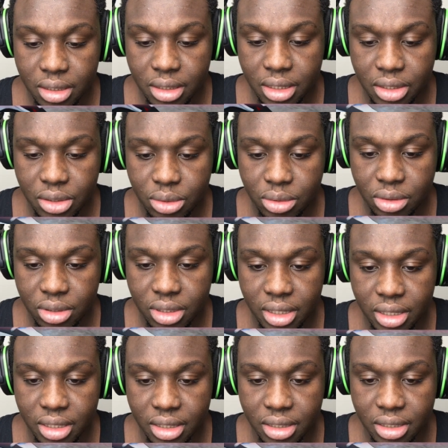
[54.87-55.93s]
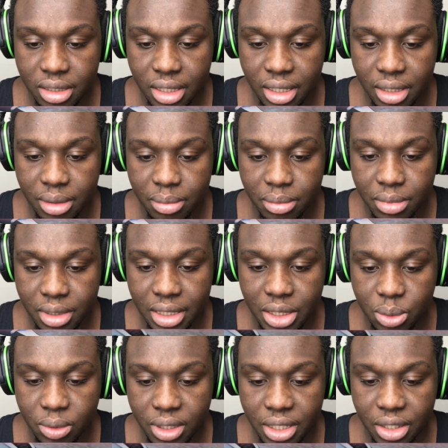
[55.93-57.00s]
These two looks like the same.
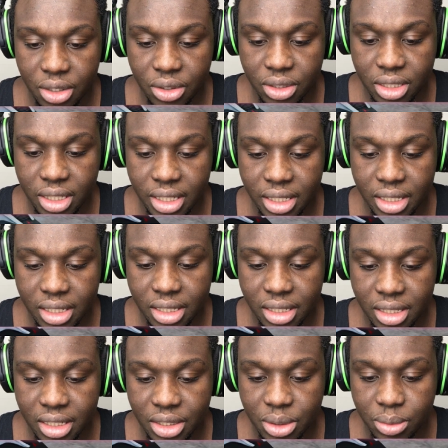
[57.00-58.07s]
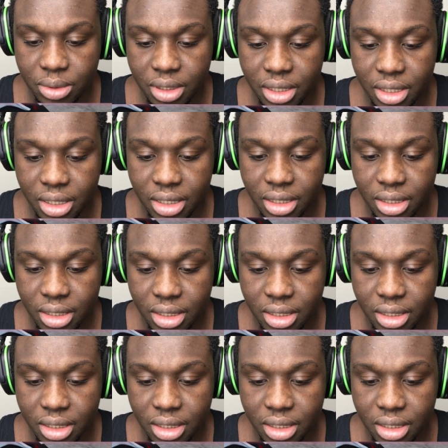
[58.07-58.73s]
This one here looks like this one here.